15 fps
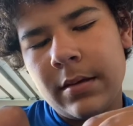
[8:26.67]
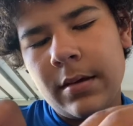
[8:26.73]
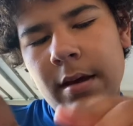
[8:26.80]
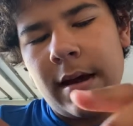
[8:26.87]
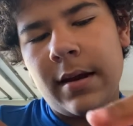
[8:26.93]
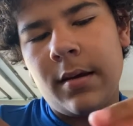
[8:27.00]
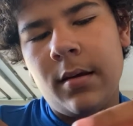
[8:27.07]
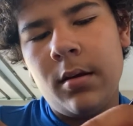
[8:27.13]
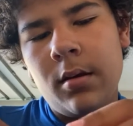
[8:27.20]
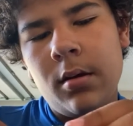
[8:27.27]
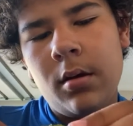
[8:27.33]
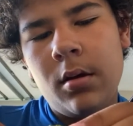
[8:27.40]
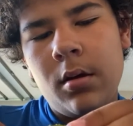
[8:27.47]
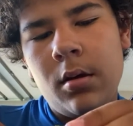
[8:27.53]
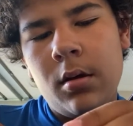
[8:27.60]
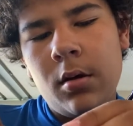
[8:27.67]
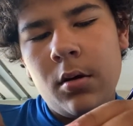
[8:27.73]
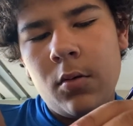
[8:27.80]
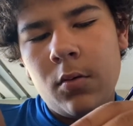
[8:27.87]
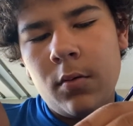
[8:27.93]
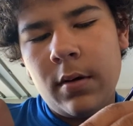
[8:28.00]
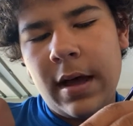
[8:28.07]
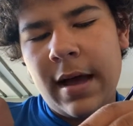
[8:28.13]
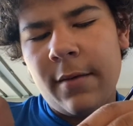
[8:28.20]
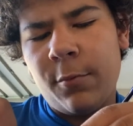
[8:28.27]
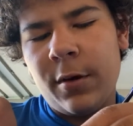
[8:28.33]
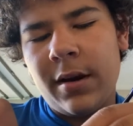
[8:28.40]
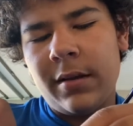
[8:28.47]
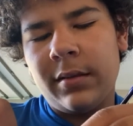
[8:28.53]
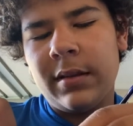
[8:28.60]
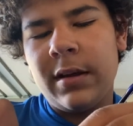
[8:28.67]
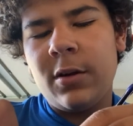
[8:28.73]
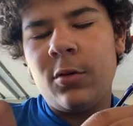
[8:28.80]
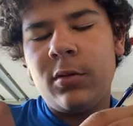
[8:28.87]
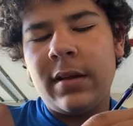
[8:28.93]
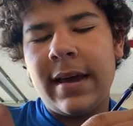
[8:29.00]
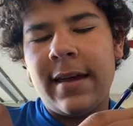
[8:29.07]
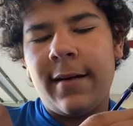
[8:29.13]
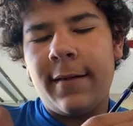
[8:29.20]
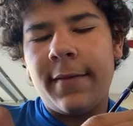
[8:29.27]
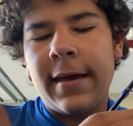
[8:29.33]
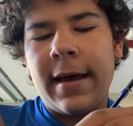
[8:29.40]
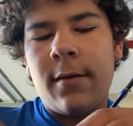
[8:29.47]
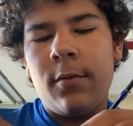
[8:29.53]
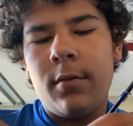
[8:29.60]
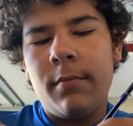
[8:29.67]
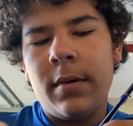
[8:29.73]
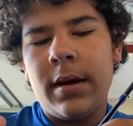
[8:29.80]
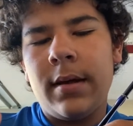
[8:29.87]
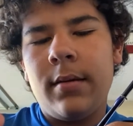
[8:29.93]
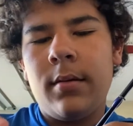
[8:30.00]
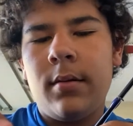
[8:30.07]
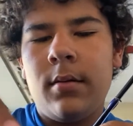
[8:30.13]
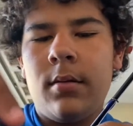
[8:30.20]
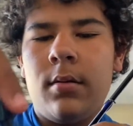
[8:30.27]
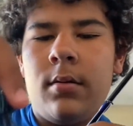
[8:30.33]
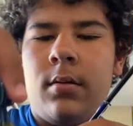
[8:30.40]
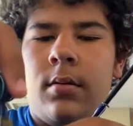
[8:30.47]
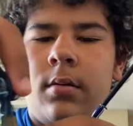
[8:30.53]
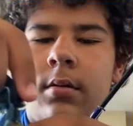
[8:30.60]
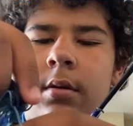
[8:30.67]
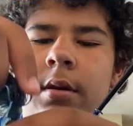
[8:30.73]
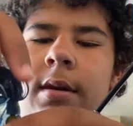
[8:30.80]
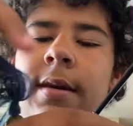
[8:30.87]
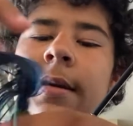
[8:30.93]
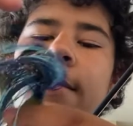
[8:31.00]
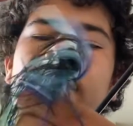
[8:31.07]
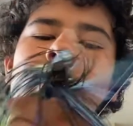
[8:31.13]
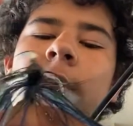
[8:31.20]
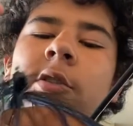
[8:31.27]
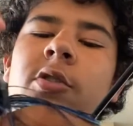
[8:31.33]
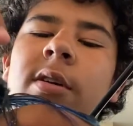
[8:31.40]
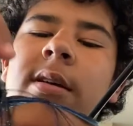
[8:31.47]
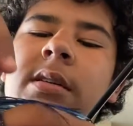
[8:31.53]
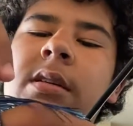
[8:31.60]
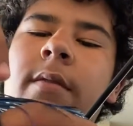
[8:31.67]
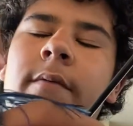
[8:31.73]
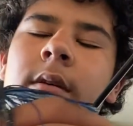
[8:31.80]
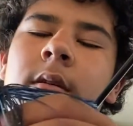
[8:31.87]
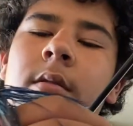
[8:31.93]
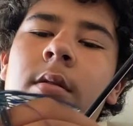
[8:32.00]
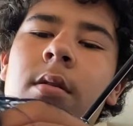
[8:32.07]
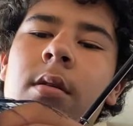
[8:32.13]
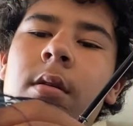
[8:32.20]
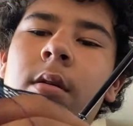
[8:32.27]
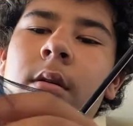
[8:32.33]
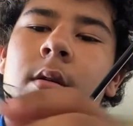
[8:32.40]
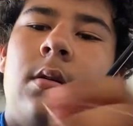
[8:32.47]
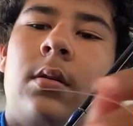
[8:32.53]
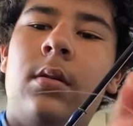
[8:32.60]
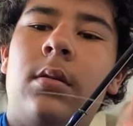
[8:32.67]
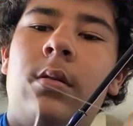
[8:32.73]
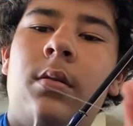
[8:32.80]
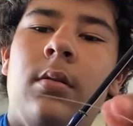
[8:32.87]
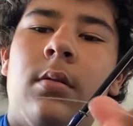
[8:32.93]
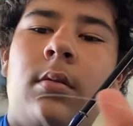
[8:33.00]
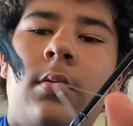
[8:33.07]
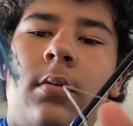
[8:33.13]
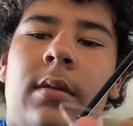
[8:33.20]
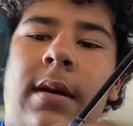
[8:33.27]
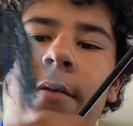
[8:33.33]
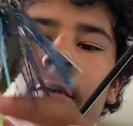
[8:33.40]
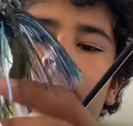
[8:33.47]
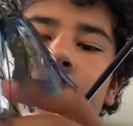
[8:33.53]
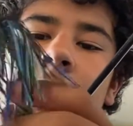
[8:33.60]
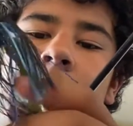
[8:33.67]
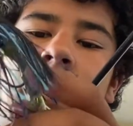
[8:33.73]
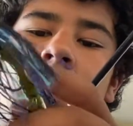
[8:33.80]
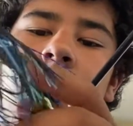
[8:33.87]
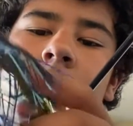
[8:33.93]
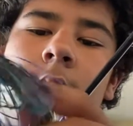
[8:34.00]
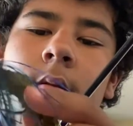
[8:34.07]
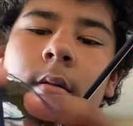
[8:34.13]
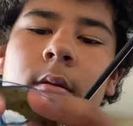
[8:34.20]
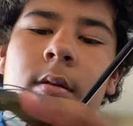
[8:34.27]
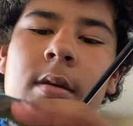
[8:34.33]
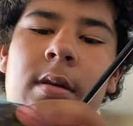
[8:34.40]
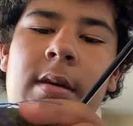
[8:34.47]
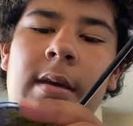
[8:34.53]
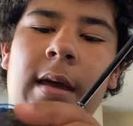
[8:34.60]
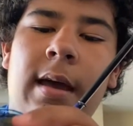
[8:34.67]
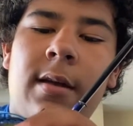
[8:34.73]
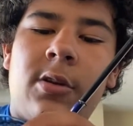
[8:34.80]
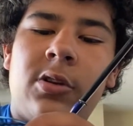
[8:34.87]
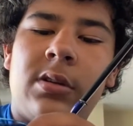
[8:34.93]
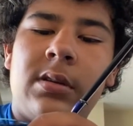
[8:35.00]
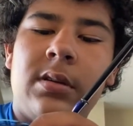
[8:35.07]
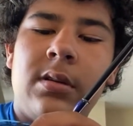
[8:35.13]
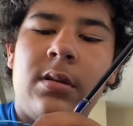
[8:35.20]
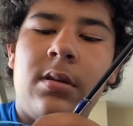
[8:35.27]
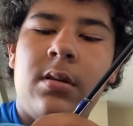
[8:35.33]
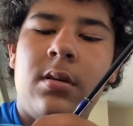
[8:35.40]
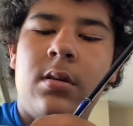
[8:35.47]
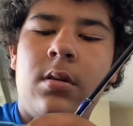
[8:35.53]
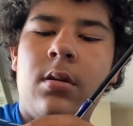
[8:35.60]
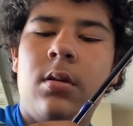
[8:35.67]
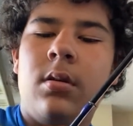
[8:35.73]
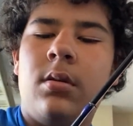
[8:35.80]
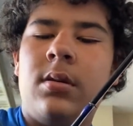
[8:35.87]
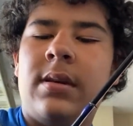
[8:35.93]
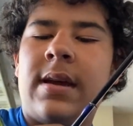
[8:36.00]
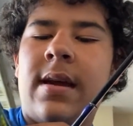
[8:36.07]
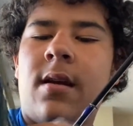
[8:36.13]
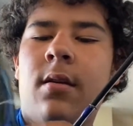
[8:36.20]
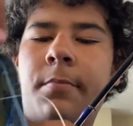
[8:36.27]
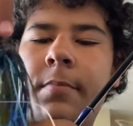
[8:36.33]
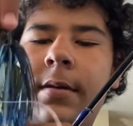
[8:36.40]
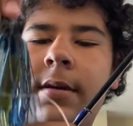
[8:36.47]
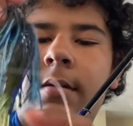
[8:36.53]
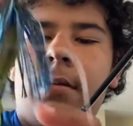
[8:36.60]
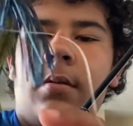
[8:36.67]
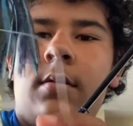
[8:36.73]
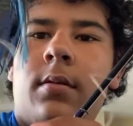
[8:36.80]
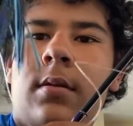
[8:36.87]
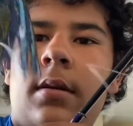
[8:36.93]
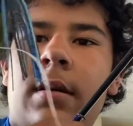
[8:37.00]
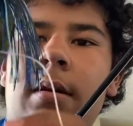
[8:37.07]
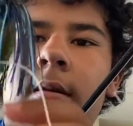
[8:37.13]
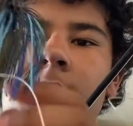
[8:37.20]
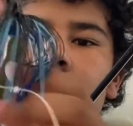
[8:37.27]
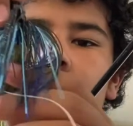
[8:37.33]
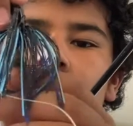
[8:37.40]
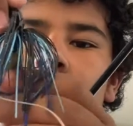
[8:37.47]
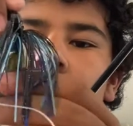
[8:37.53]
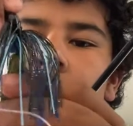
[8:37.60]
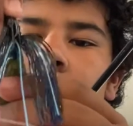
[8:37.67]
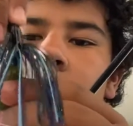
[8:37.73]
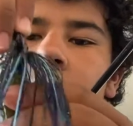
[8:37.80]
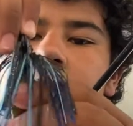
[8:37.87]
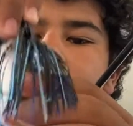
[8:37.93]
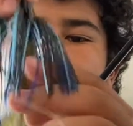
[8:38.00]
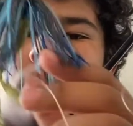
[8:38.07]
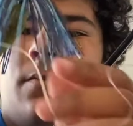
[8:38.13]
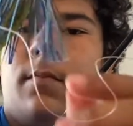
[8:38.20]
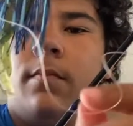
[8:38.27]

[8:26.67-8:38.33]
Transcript: kind of, I went a little late on that one, but you get the gist of it. That one, you can kind of just tear it a bit, and boom.